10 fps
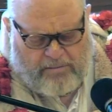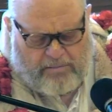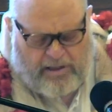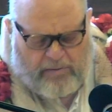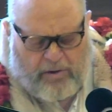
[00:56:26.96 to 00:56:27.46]

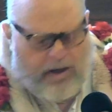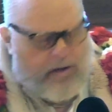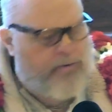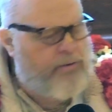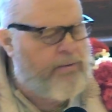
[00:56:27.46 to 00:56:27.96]

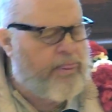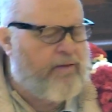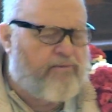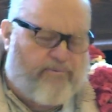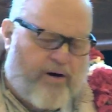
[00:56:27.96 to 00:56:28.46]
Meanwhile,
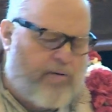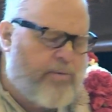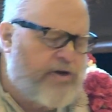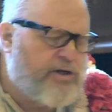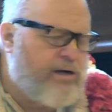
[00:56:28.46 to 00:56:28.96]
very
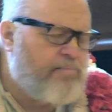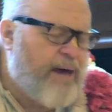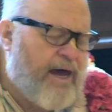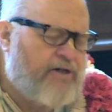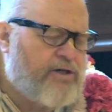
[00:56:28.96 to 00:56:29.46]
much
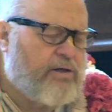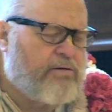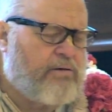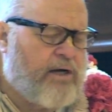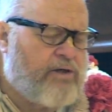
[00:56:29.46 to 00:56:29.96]

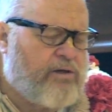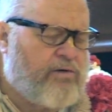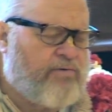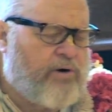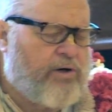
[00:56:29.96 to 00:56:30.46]
compassion as the
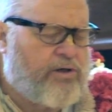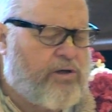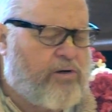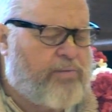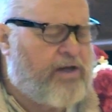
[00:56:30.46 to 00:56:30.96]
devotee
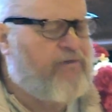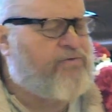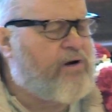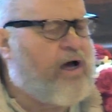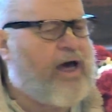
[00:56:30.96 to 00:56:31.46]
showed, but he
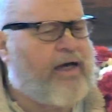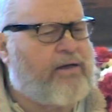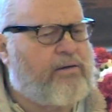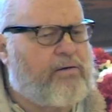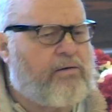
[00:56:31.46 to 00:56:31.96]
forgot.
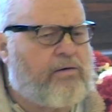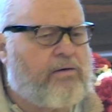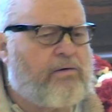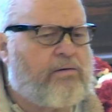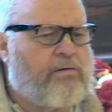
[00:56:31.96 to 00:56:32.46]

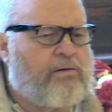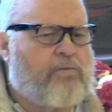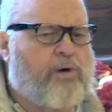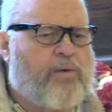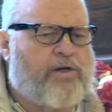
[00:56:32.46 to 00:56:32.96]
And
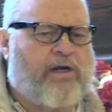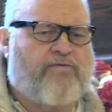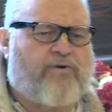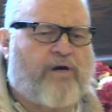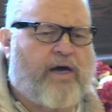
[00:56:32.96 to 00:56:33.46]
what did he
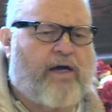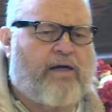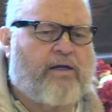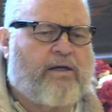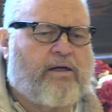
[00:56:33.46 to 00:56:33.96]
forget?
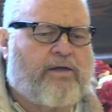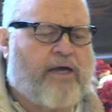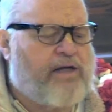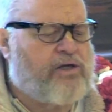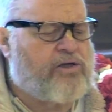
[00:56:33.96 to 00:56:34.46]
That
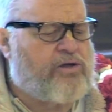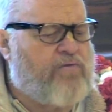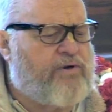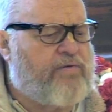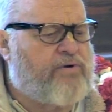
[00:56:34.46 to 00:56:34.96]
as a
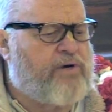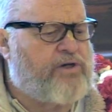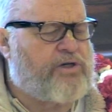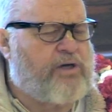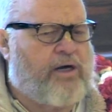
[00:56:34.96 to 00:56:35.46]
servant of
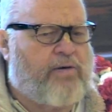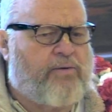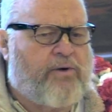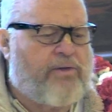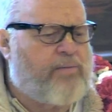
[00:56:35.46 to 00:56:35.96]
Krishna,
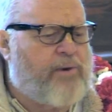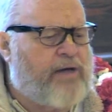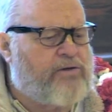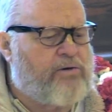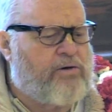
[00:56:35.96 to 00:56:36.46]
that my
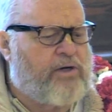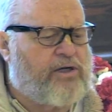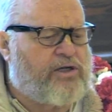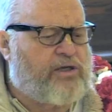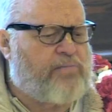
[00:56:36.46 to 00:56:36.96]
duty is
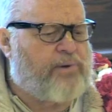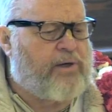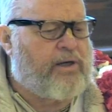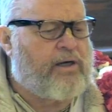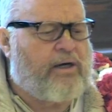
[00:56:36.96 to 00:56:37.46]

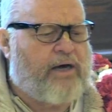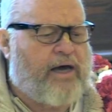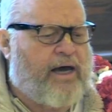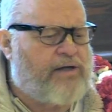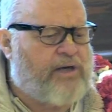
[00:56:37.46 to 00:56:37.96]
simply
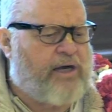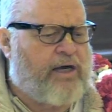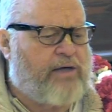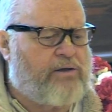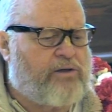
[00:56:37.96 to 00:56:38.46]
as
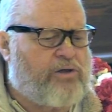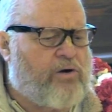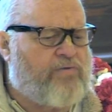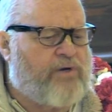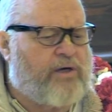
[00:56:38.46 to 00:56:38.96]
a
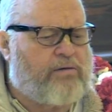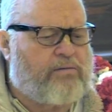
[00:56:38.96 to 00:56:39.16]
servant,